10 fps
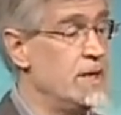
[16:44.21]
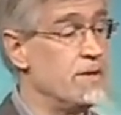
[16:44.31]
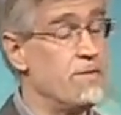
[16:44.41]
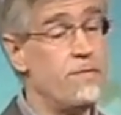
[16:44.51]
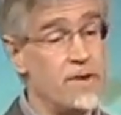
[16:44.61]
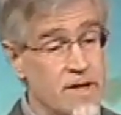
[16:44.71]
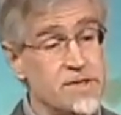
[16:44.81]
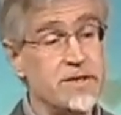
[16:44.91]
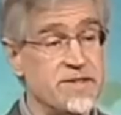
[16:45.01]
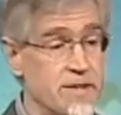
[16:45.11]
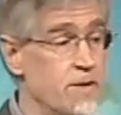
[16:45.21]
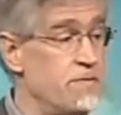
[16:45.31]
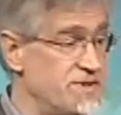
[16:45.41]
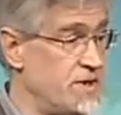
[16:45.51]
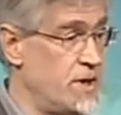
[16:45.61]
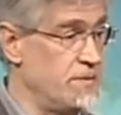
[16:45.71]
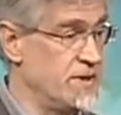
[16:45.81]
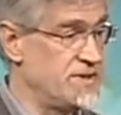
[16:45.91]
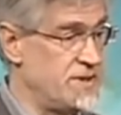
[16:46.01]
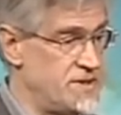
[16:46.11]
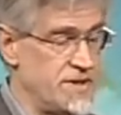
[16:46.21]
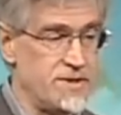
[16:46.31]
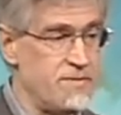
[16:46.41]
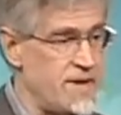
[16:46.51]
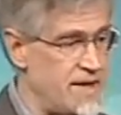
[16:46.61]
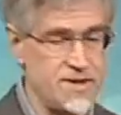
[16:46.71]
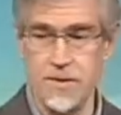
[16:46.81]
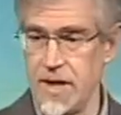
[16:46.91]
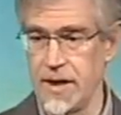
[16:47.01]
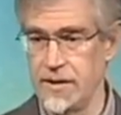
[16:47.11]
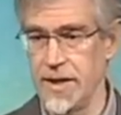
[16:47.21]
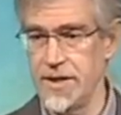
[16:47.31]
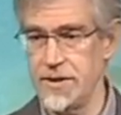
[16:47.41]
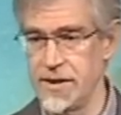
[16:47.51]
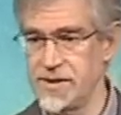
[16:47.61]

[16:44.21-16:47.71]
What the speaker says: Now, the flush itself is harmless. It's just a vasodilation.